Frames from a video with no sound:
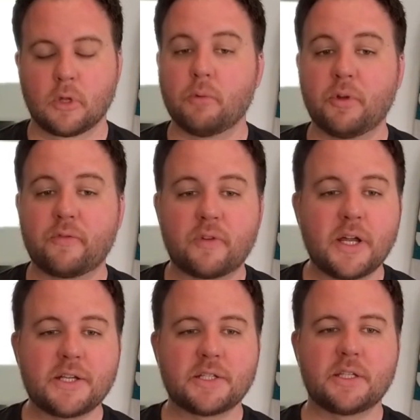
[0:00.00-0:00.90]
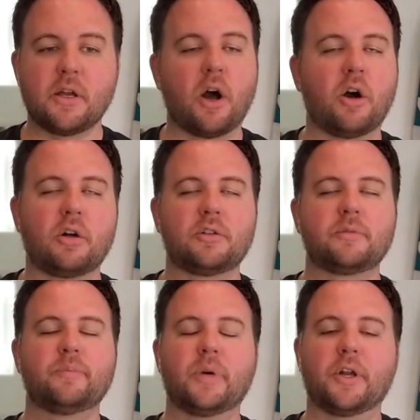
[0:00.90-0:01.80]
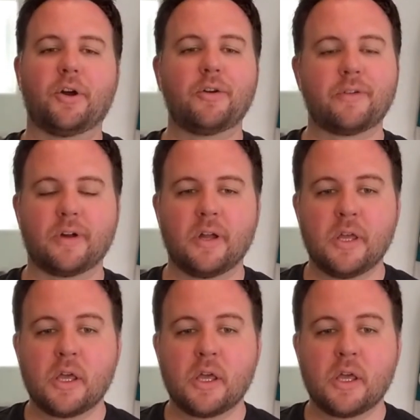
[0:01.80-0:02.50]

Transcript: With free agency all but over,